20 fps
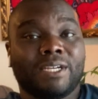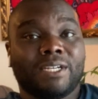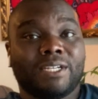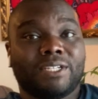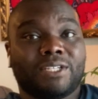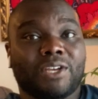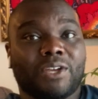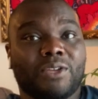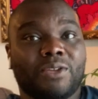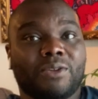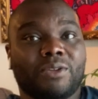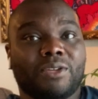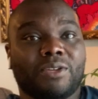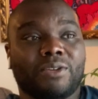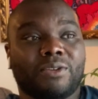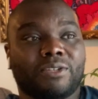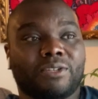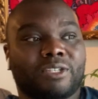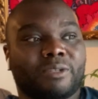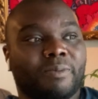So you, you,
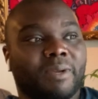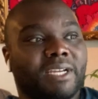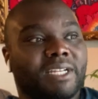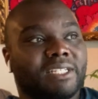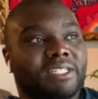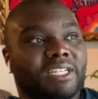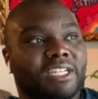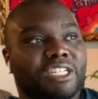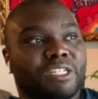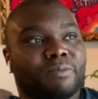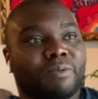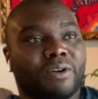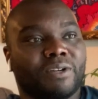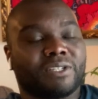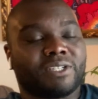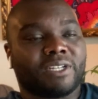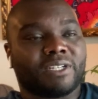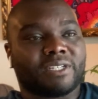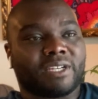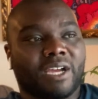you're speaking to this
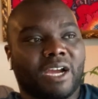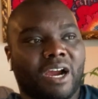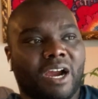person, like,